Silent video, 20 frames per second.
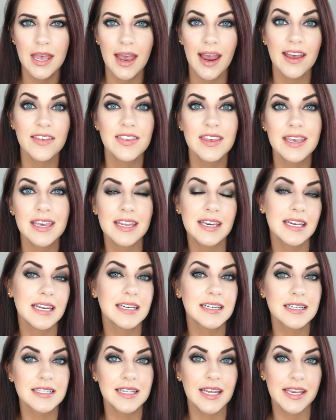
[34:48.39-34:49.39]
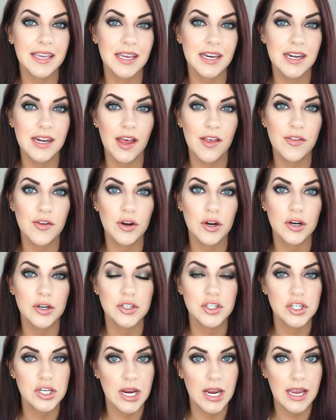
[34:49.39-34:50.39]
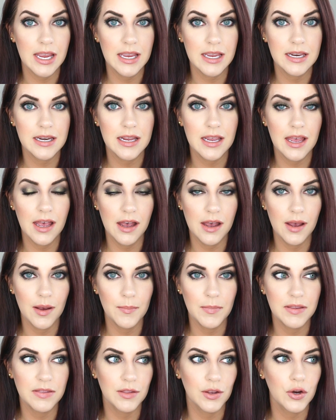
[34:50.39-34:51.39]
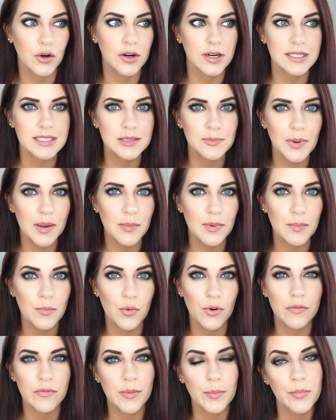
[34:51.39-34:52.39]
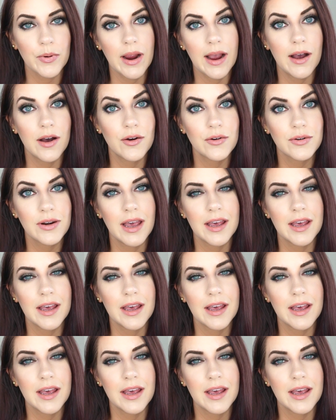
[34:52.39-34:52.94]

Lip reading: I think it needed like another shade in the crease, maybe more of a brown.